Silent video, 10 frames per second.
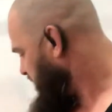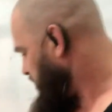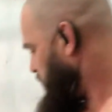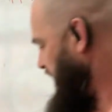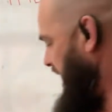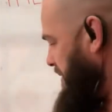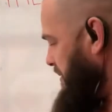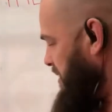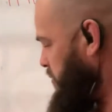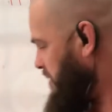your rehab
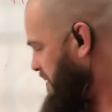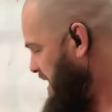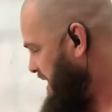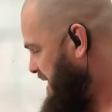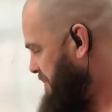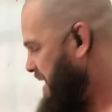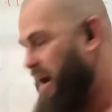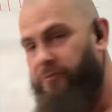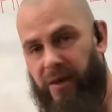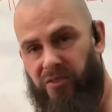would be
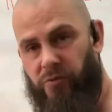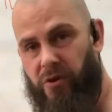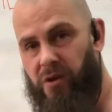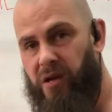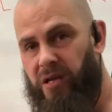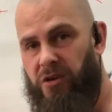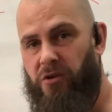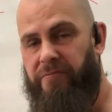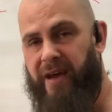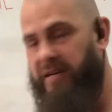halfway through
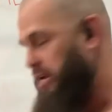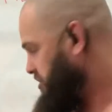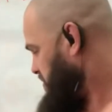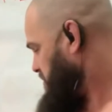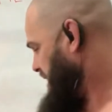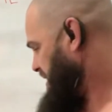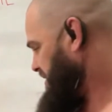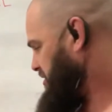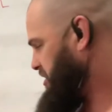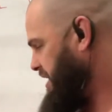your foundational week
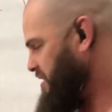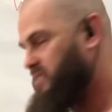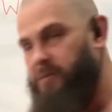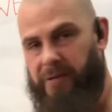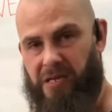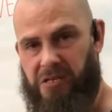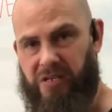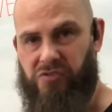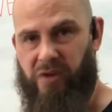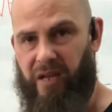and just dipping into your
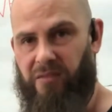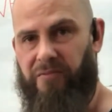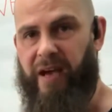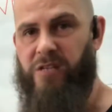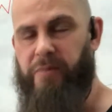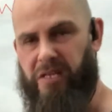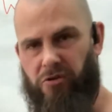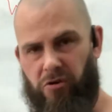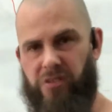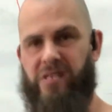strength phase, but
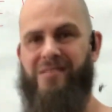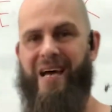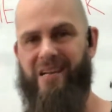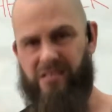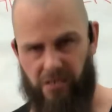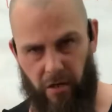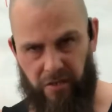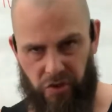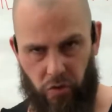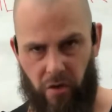you're also starting to knock
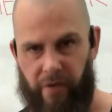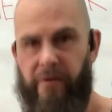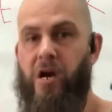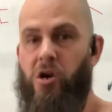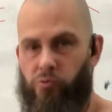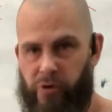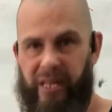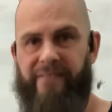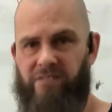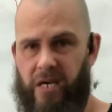the door of
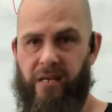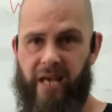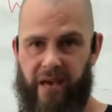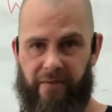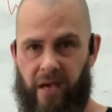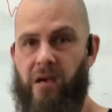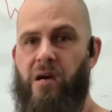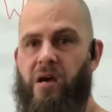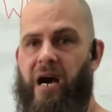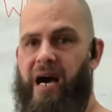really heavy
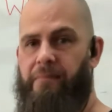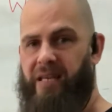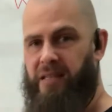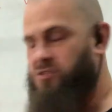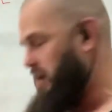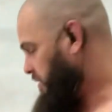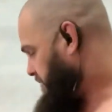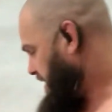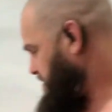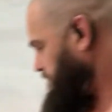in the strength
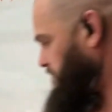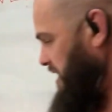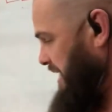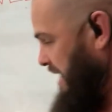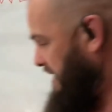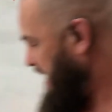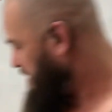phase. Okay, now